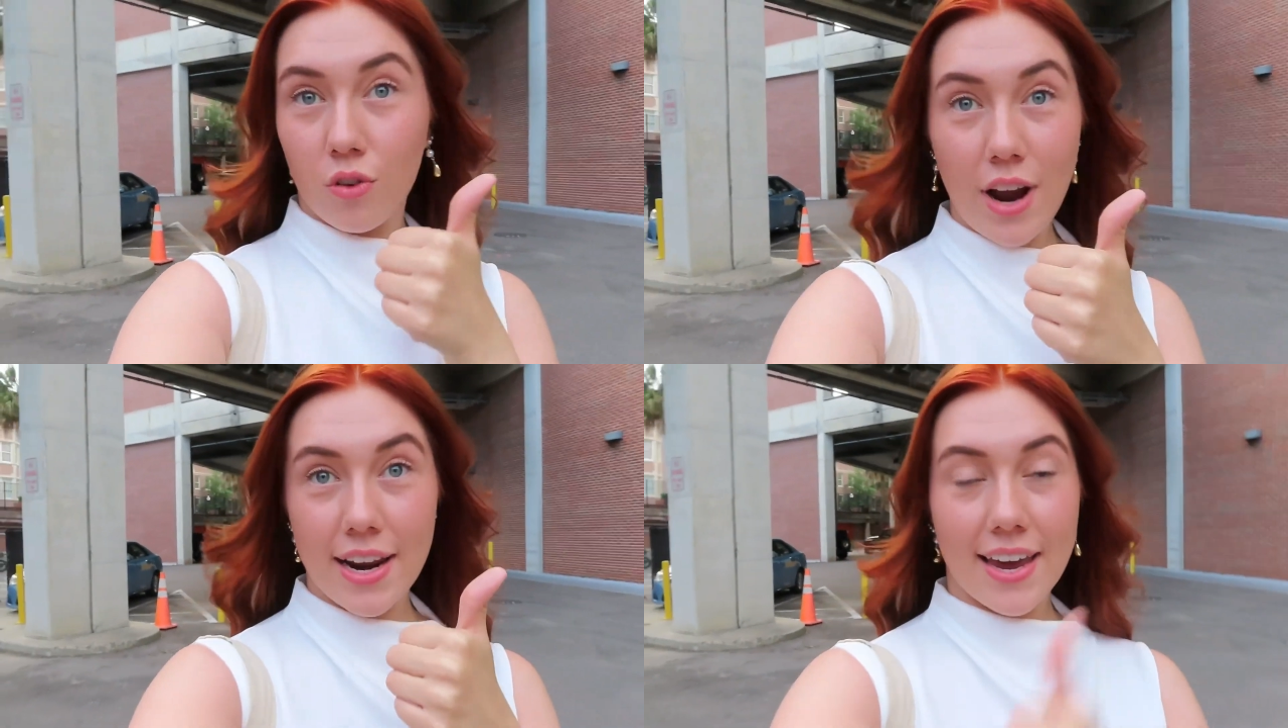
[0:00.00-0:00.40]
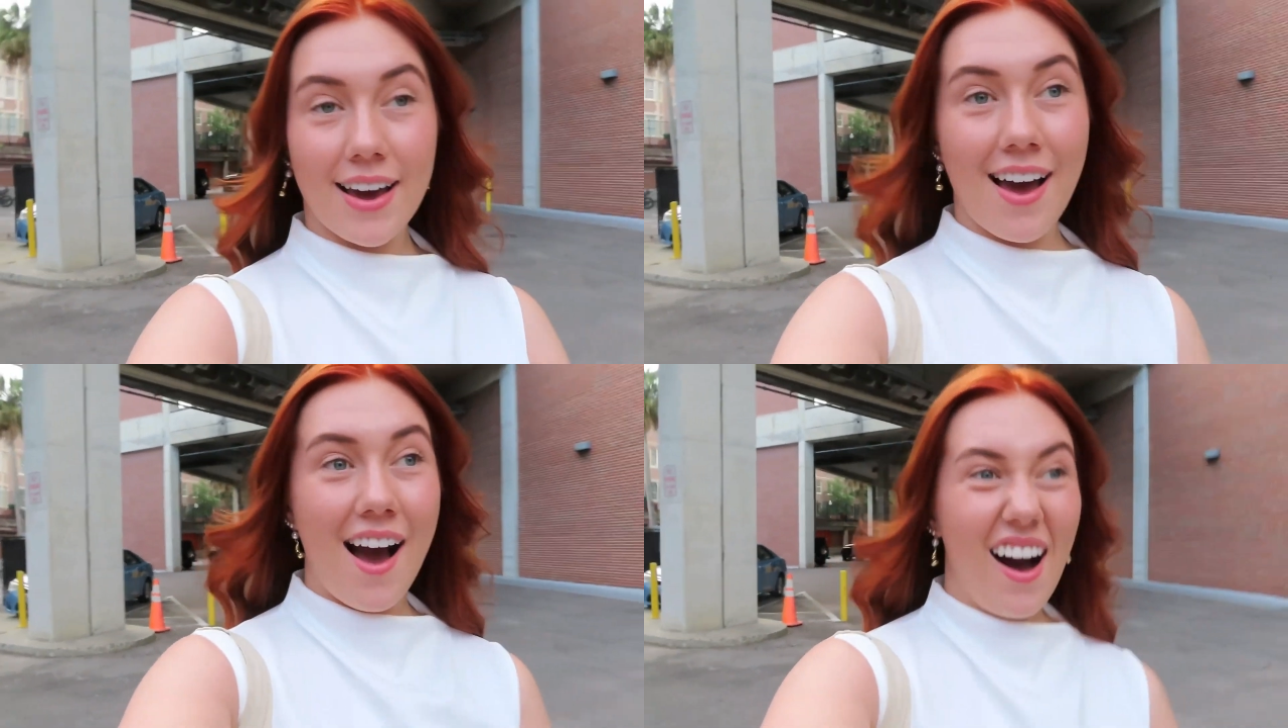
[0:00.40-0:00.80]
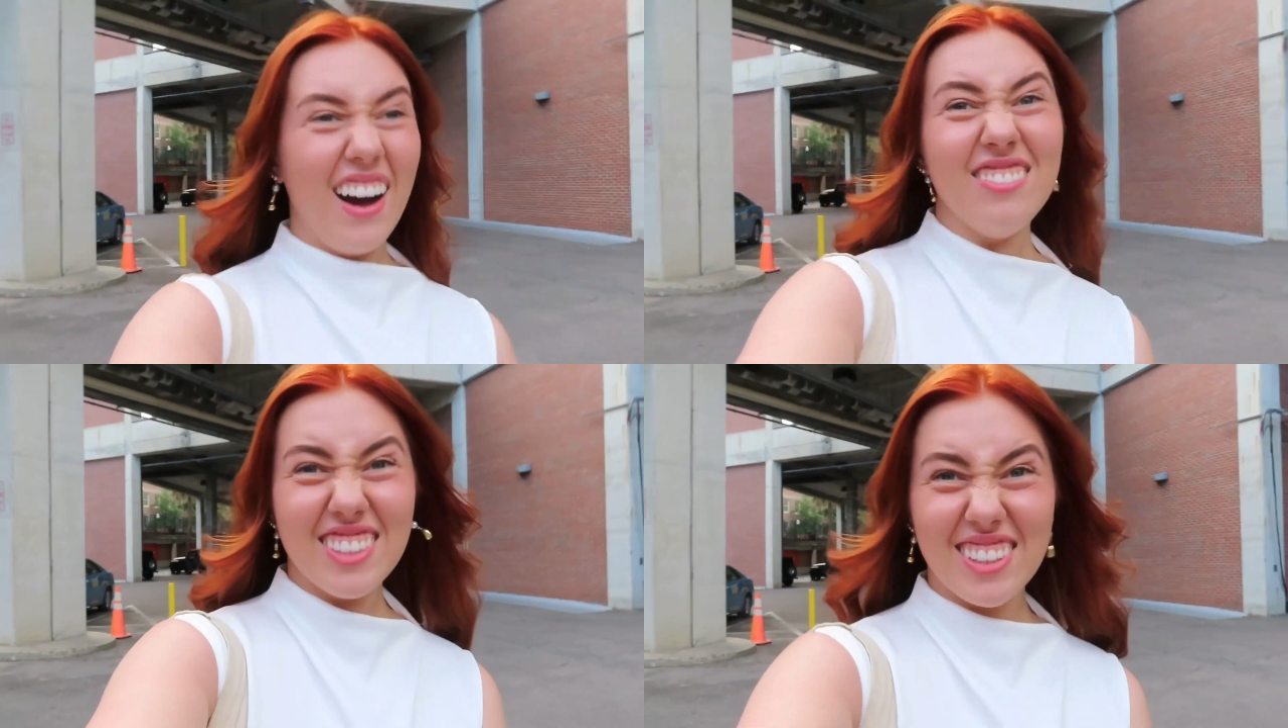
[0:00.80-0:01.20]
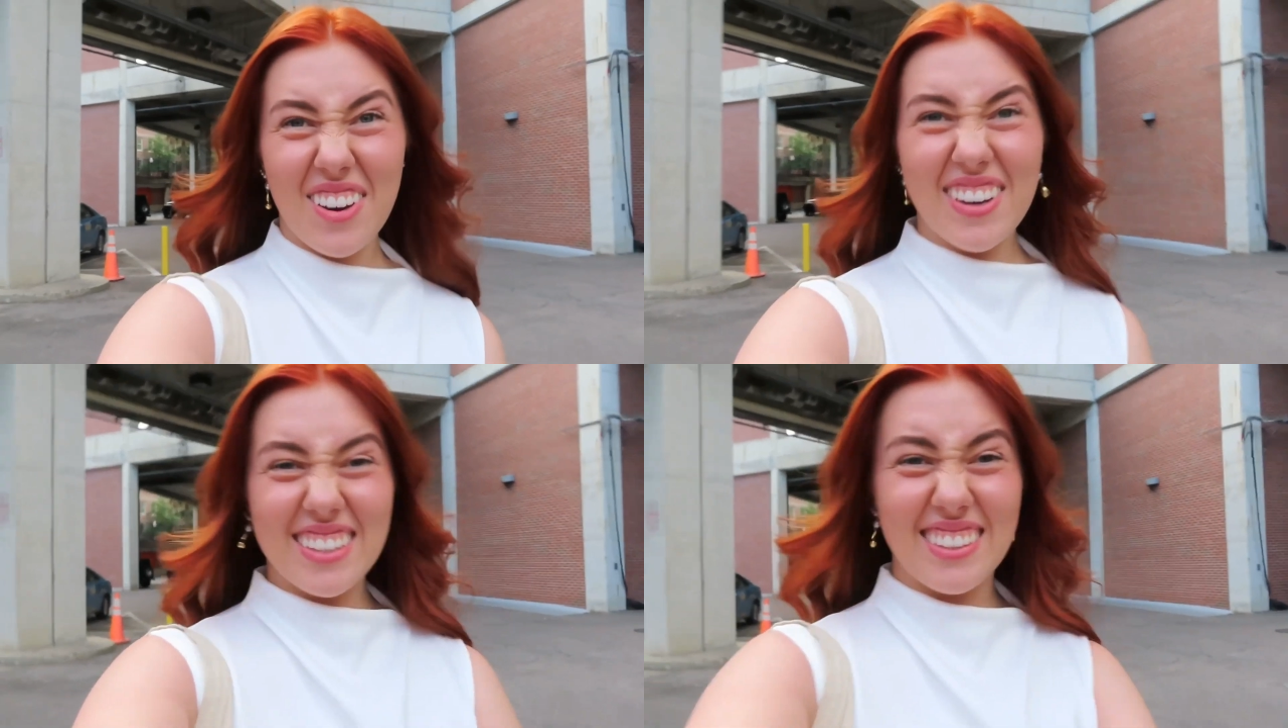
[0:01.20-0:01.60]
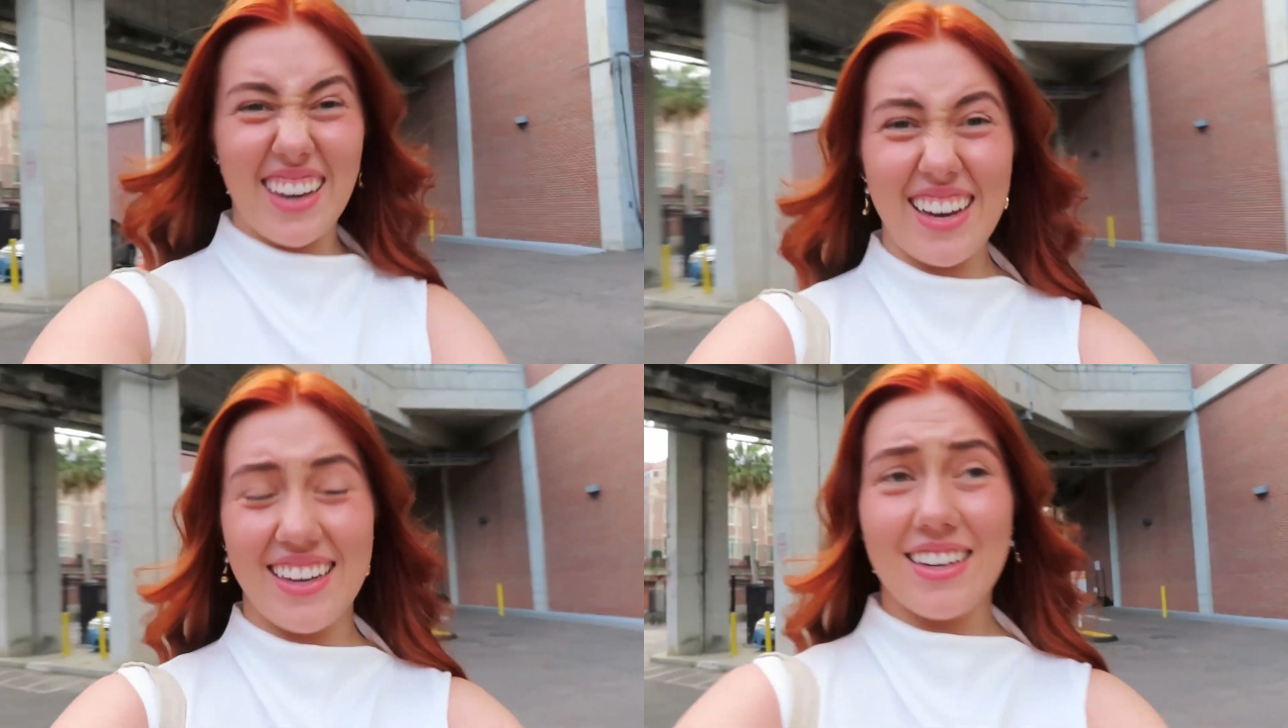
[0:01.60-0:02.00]
Ready. I'm so
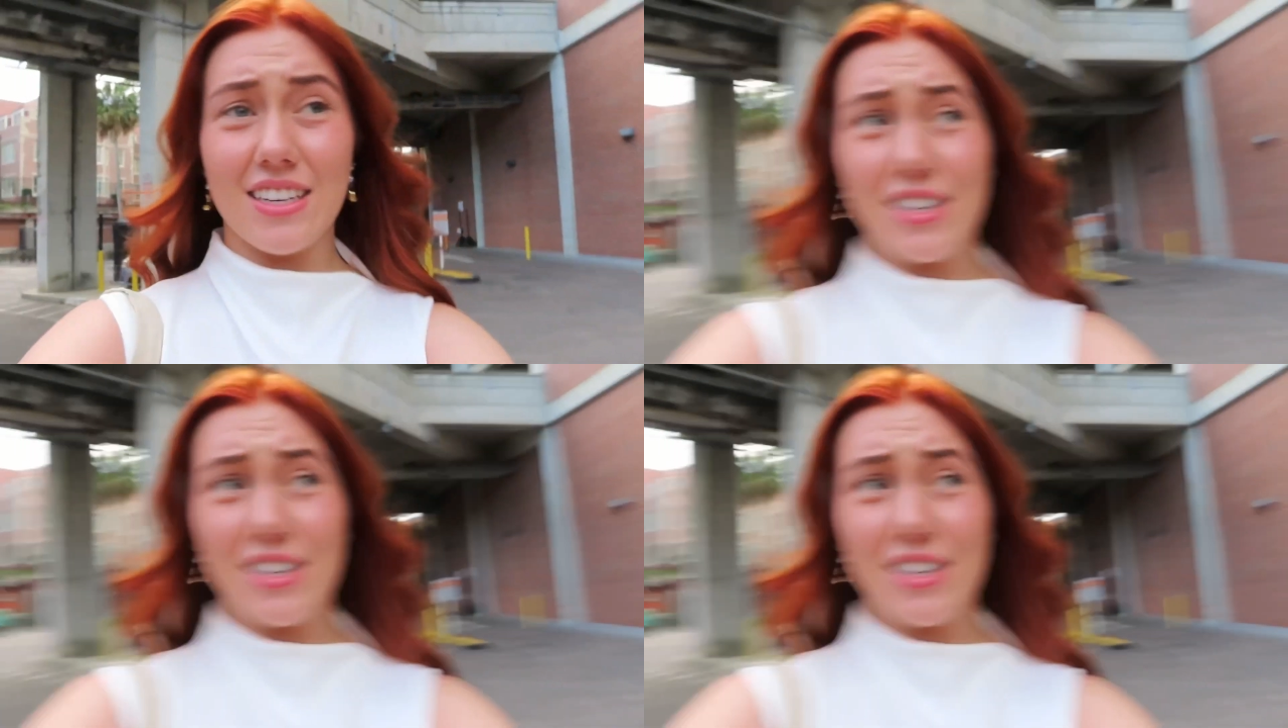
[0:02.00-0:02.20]
excited.